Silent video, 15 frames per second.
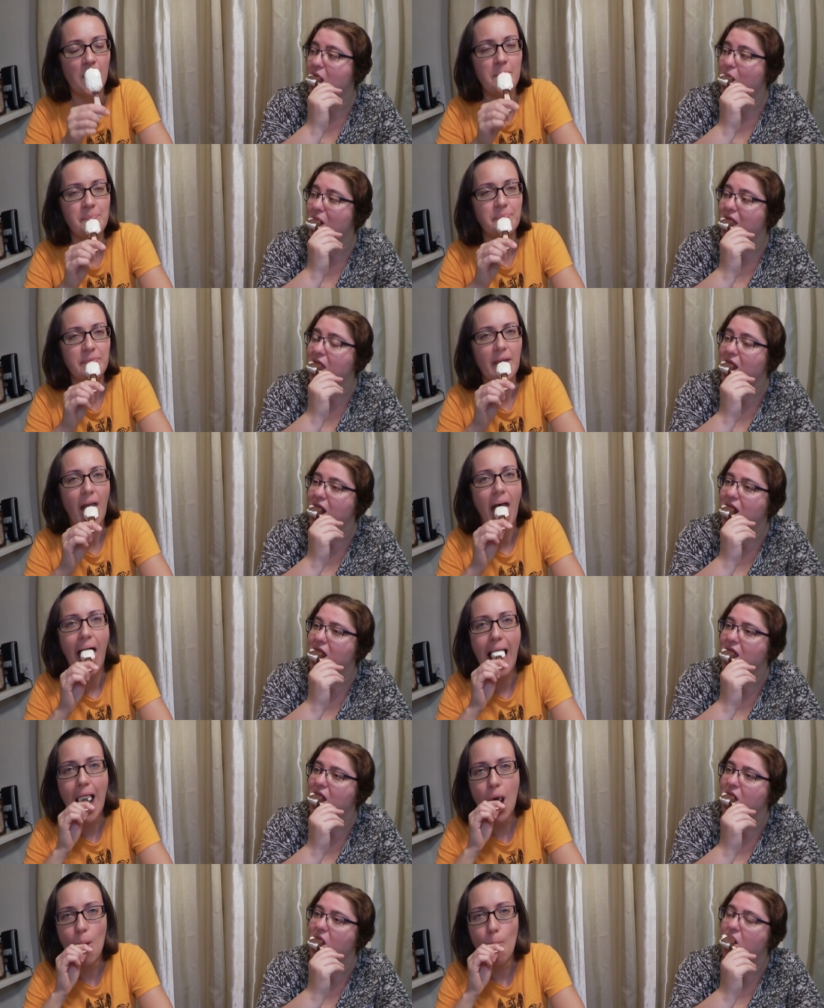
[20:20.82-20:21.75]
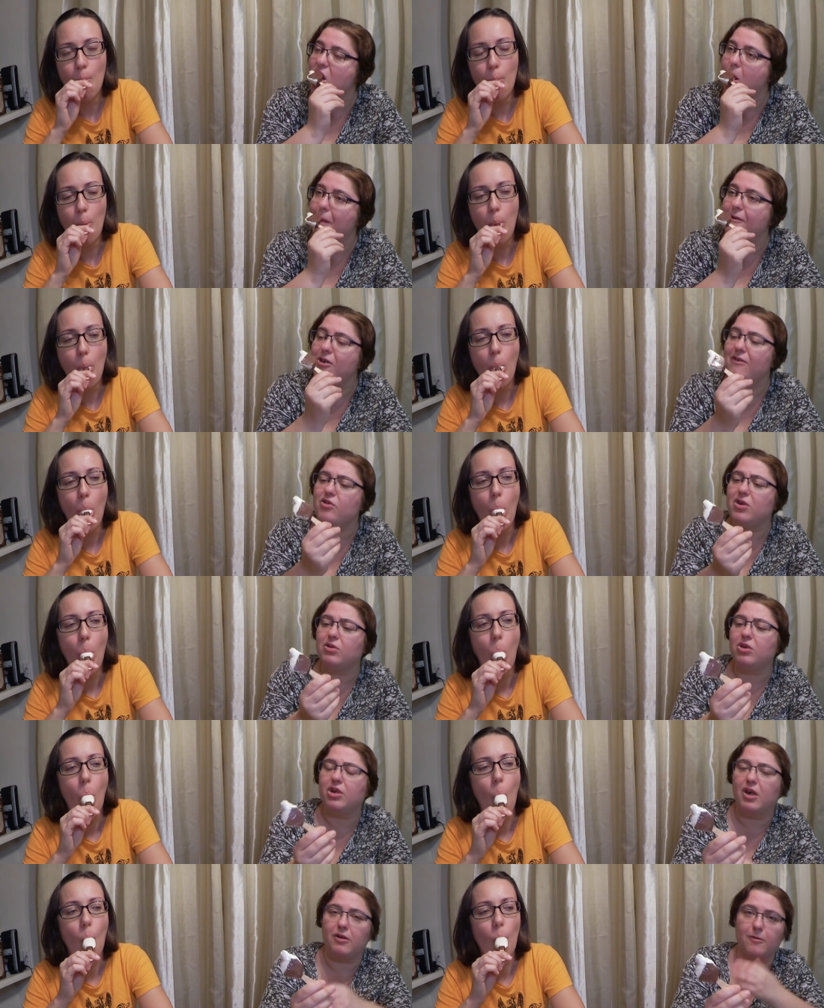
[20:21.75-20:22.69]
Speaker 1: But again, I don't
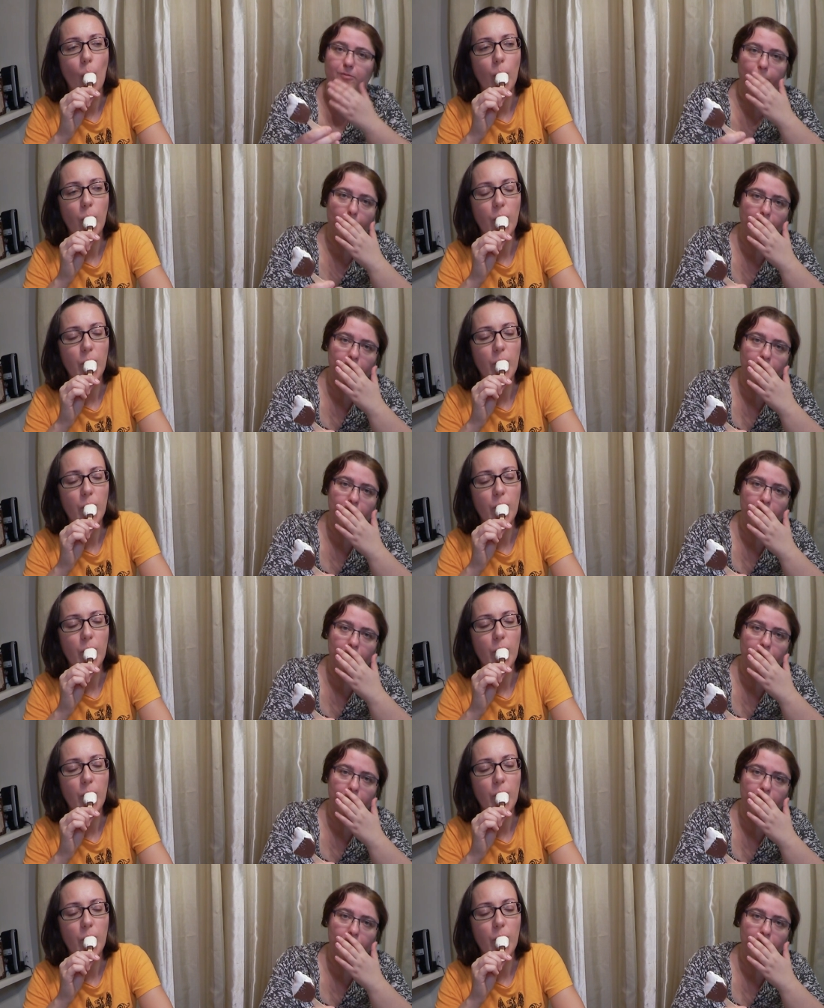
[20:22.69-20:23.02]
understand.